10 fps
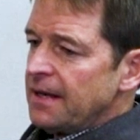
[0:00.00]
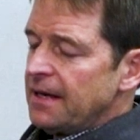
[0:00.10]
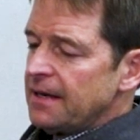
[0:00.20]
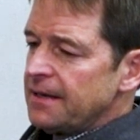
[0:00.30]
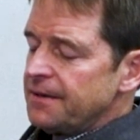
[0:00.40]

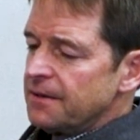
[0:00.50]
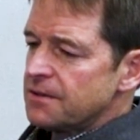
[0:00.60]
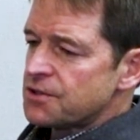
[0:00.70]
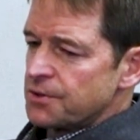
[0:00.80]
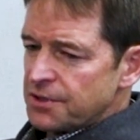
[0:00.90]
And
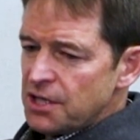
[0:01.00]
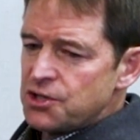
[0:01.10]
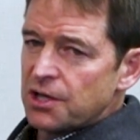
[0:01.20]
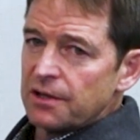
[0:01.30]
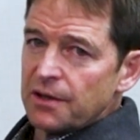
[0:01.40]

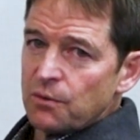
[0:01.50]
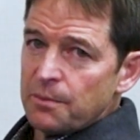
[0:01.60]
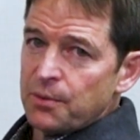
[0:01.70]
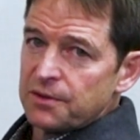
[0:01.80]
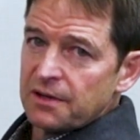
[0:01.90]
strategically, we
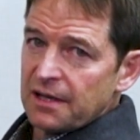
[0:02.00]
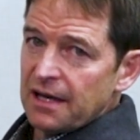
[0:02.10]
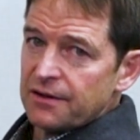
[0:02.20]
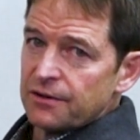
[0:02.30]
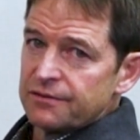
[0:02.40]
put
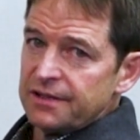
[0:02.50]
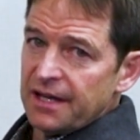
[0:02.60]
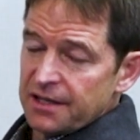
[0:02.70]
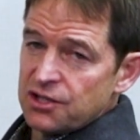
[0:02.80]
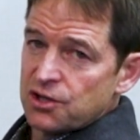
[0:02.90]
together
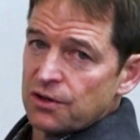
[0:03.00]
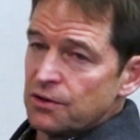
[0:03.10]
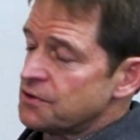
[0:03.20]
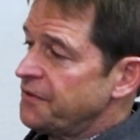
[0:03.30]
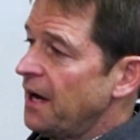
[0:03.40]
each of
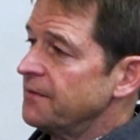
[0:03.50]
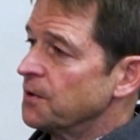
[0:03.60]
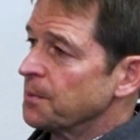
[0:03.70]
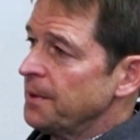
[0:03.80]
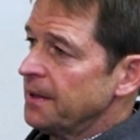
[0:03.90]
those
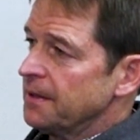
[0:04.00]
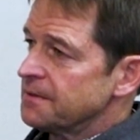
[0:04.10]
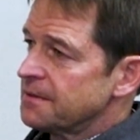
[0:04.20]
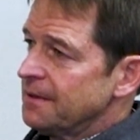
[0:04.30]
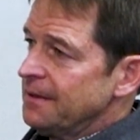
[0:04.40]
5-year
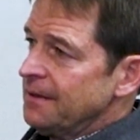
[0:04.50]
plans.